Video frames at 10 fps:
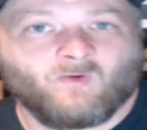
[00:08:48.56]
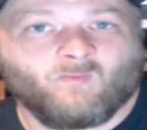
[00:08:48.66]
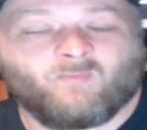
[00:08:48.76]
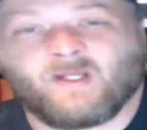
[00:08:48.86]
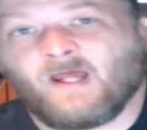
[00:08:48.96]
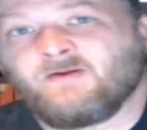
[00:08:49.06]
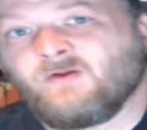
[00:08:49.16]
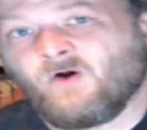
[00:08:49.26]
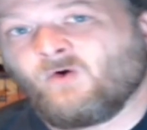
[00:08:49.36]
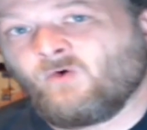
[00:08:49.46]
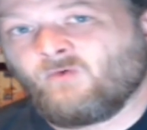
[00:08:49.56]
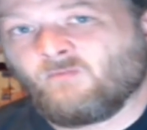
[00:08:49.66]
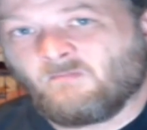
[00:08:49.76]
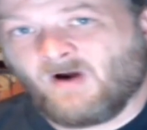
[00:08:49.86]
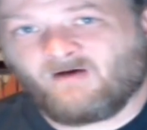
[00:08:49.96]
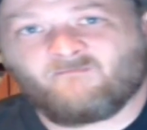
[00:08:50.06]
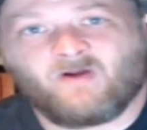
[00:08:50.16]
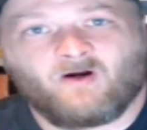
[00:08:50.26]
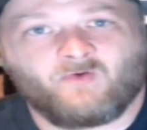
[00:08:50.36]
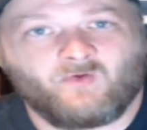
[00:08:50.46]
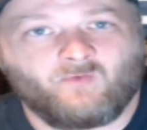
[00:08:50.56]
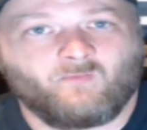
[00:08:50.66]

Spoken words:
But I know my value.